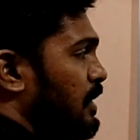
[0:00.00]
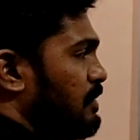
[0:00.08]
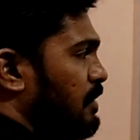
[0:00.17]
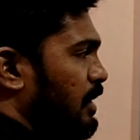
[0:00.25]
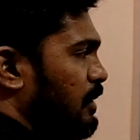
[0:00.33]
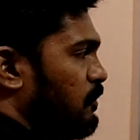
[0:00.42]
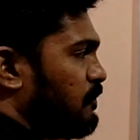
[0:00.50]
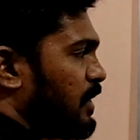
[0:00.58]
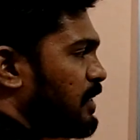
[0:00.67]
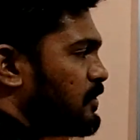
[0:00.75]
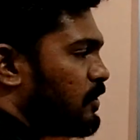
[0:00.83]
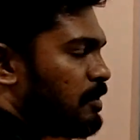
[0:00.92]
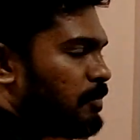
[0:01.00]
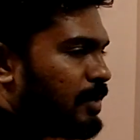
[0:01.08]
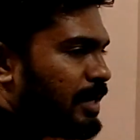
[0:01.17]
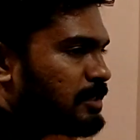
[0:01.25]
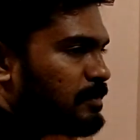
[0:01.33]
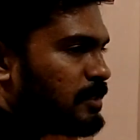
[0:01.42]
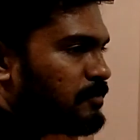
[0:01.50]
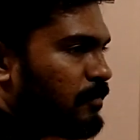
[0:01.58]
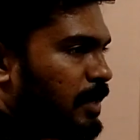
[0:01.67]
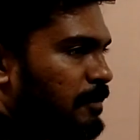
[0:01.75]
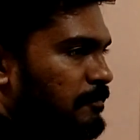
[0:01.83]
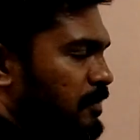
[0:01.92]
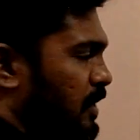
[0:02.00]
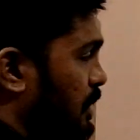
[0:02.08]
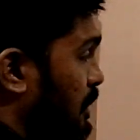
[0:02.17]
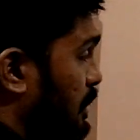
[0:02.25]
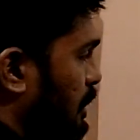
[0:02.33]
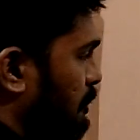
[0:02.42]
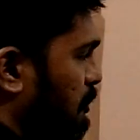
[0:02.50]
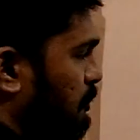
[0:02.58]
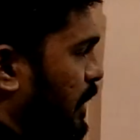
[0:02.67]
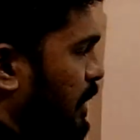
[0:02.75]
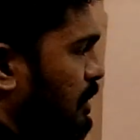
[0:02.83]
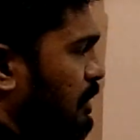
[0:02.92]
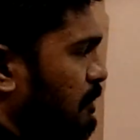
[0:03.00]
3250 upon X plus 5. If you find the